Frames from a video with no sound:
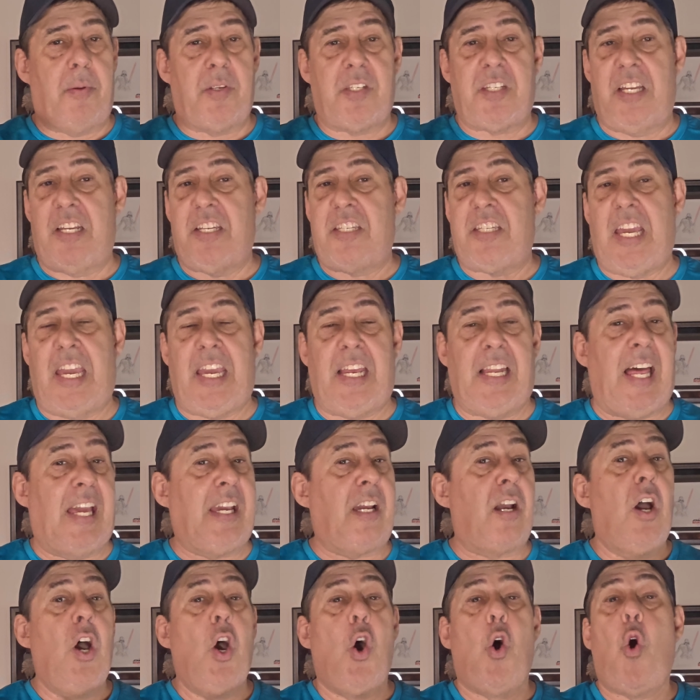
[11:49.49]
It's going to say
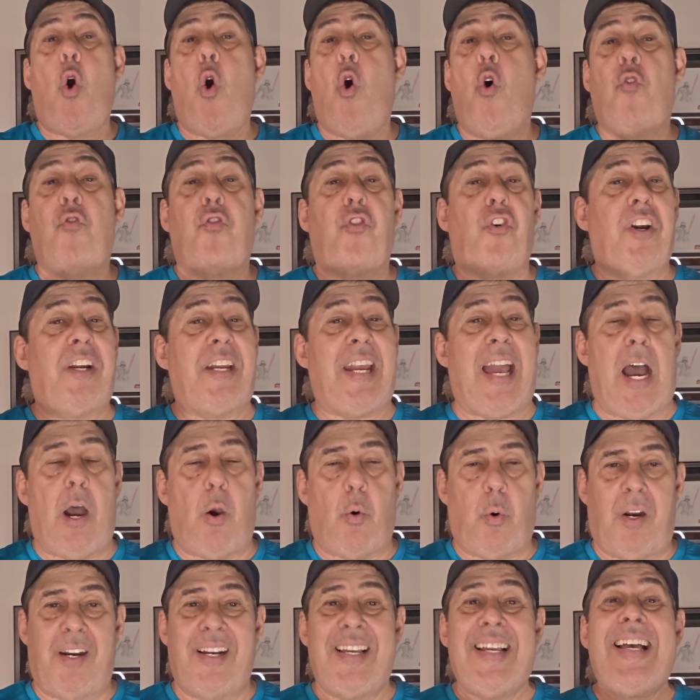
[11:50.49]
like over an
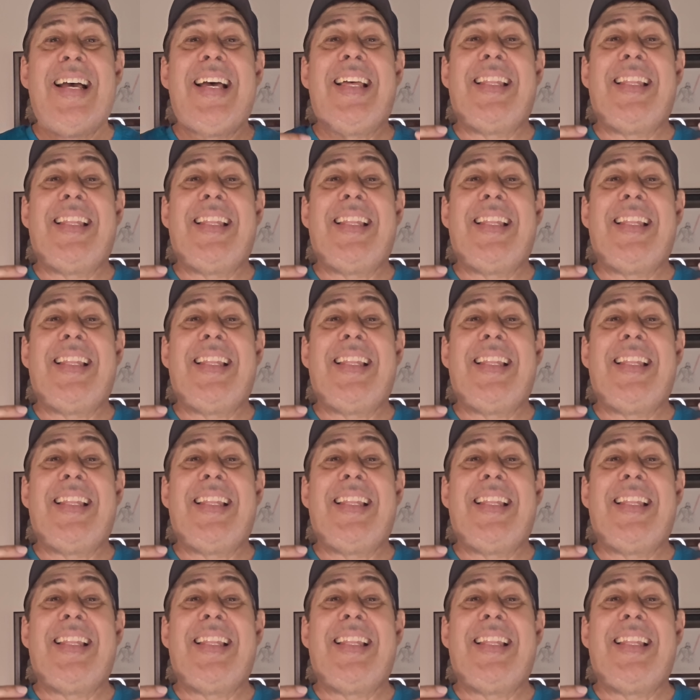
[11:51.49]
hour.